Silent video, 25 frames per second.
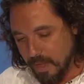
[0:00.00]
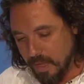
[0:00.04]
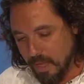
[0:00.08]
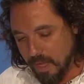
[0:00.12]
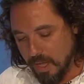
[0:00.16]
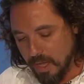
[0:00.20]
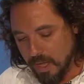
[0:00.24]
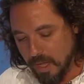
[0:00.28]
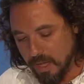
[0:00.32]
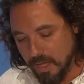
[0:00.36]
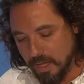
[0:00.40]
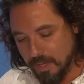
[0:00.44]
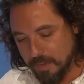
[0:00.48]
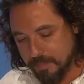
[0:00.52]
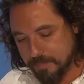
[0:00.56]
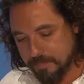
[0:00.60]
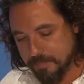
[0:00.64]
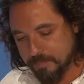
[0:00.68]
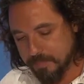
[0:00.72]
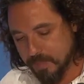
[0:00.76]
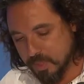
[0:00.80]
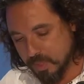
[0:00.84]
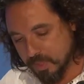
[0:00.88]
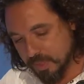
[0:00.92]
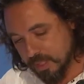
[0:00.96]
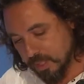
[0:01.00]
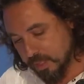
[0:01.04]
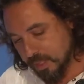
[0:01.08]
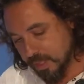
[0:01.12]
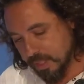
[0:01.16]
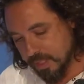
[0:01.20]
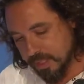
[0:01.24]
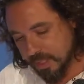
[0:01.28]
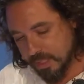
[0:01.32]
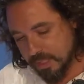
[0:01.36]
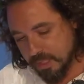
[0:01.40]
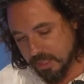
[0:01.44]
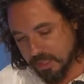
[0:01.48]
Um, so there you
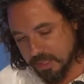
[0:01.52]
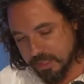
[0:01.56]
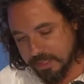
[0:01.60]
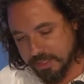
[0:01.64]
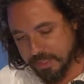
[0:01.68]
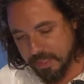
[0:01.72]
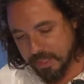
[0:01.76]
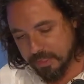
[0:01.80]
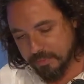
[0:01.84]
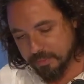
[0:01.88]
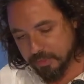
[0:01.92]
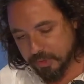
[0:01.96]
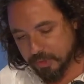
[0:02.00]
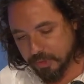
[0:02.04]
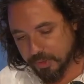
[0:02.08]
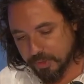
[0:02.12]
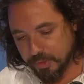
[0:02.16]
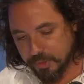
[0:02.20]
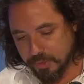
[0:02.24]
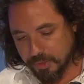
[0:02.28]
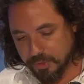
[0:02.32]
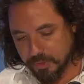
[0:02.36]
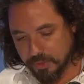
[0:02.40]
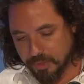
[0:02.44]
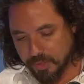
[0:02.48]
can see the sculpture.